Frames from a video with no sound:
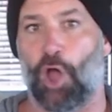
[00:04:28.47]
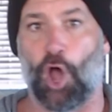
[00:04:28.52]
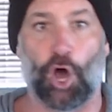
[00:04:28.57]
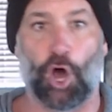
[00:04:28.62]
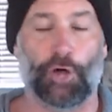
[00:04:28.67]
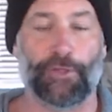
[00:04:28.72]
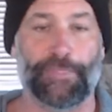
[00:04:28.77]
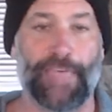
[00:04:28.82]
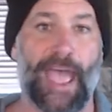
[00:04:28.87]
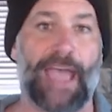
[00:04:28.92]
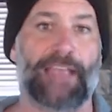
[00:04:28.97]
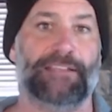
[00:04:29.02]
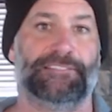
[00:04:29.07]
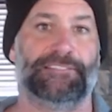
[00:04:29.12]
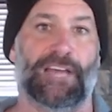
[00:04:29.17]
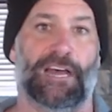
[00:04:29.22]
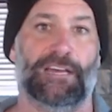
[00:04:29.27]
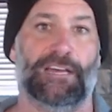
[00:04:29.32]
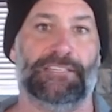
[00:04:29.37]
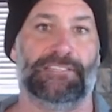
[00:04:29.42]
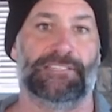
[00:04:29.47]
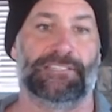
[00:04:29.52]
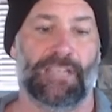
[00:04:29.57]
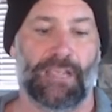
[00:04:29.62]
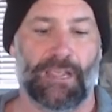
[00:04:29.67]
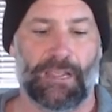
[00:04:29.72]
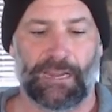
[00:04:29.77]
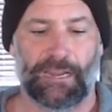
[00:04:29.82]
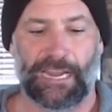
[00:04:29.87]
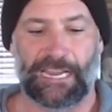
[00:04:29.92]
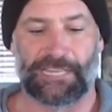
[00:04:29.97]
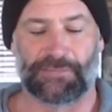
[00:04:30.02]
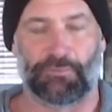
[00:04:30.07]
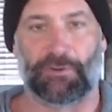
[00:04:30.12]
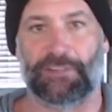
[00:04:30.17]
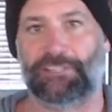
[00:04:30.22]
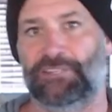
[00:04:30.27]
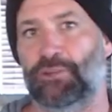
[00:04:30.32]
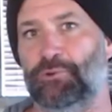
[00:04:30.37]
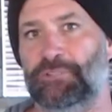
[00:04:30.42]
all that does is
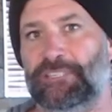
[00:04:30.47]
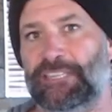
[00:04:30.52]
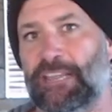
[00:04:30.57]
reduce